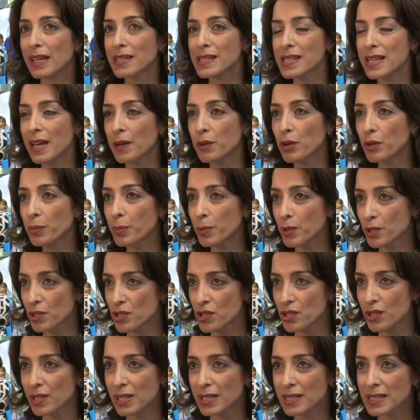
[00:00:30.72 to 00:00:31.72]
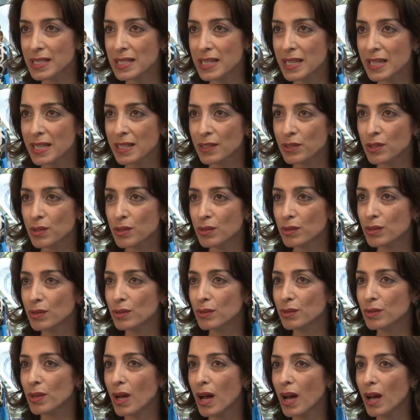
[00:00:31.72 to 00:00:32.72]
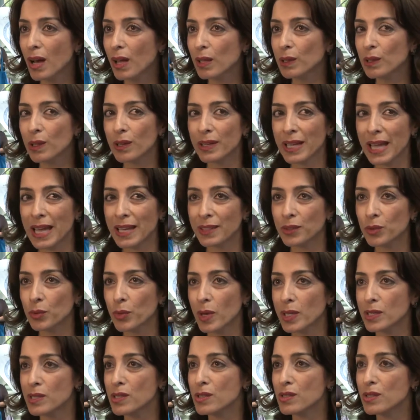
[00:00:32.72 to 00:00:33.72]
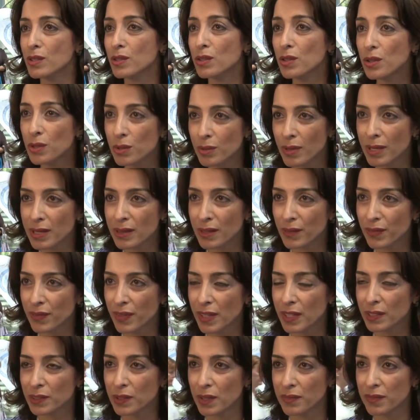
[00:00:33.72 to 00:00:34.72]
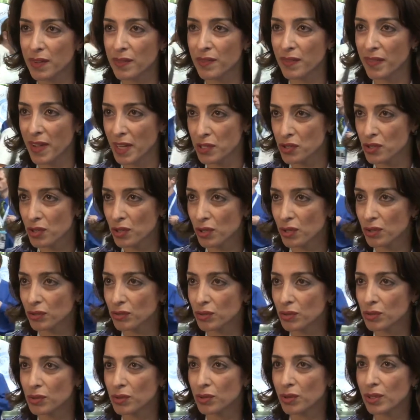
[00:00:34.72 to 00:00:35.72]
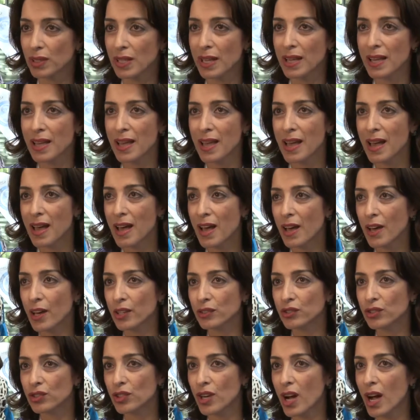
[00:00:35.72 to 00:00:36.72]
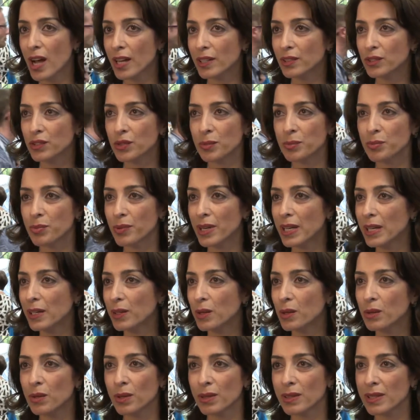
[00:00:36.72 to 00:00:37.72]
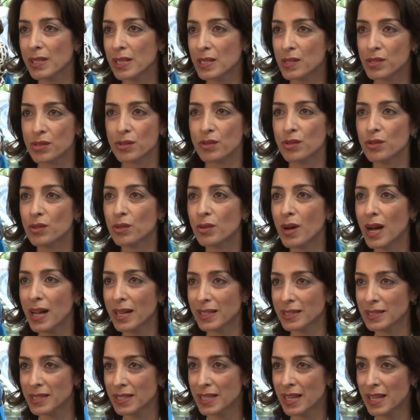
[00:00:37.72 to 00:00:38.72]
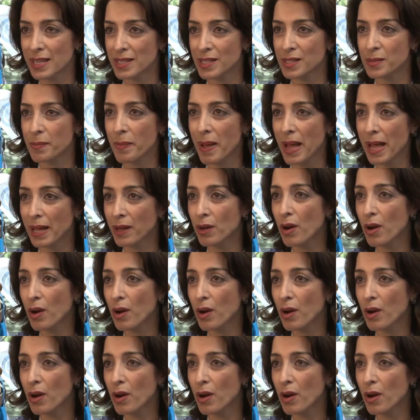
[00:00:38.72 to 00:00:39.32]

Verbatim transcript: it's an opportunity to uh, look at what's new in the field of infection control. Uh, try to bring all these new ideas back